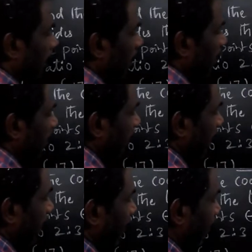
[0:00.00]
and the
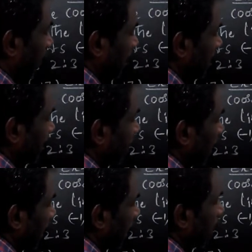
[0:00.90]
second point is
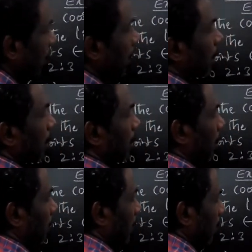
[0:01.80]
B,
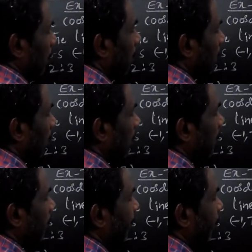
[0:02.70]
that
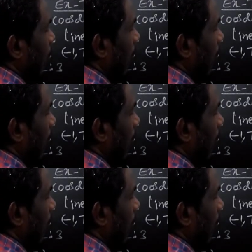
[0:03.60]
is 4,